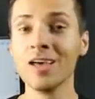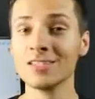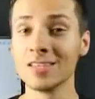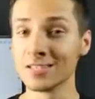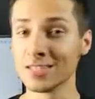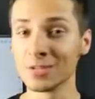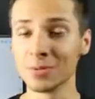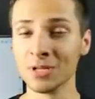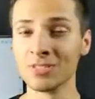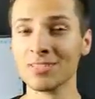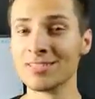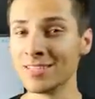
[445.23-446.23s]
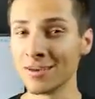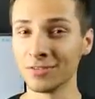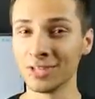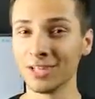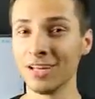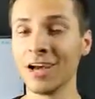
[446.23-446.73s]
6S Plus is
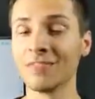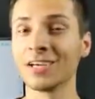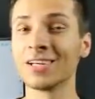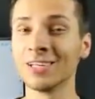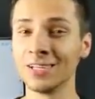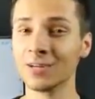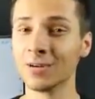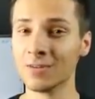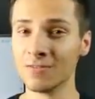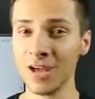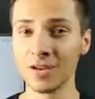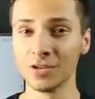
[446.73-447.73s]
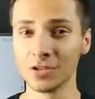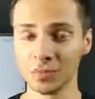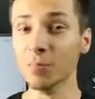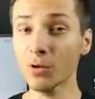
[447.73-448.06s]
definitely going to have a clear advantage.